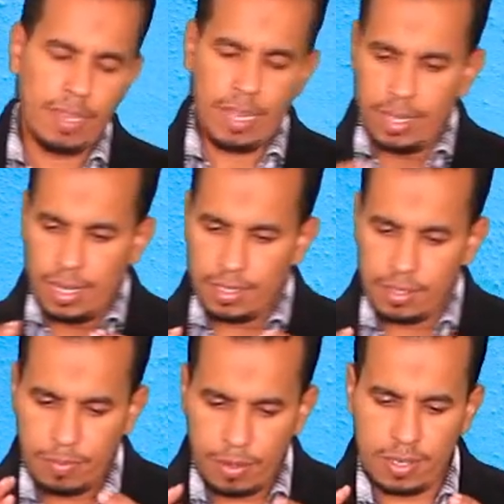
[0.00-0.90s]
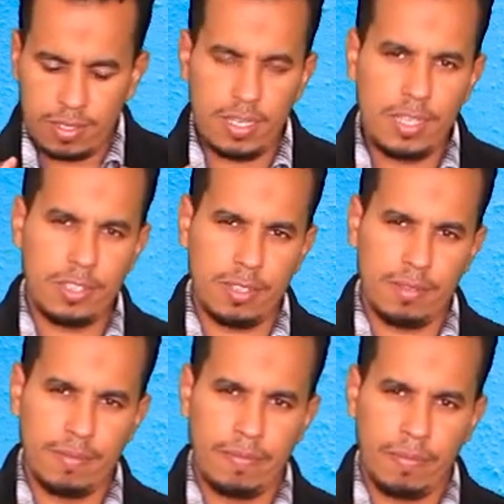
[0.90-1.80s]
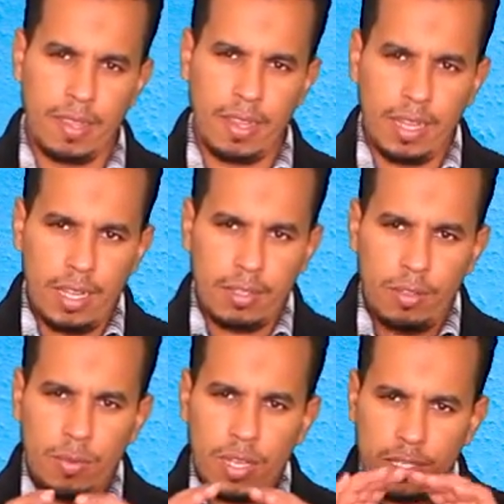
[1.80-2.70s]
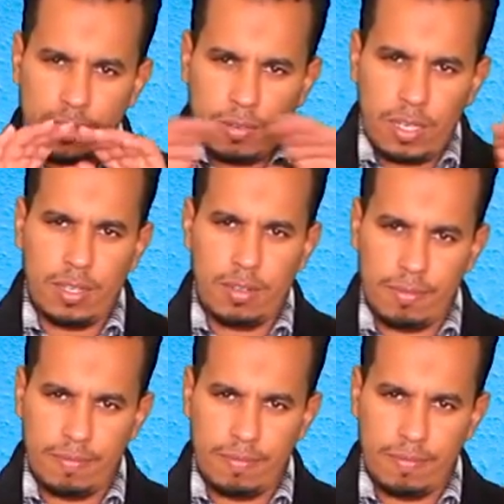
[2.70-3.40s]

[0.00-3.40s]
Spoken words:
I liked the pronunciation. I liked the way it's written.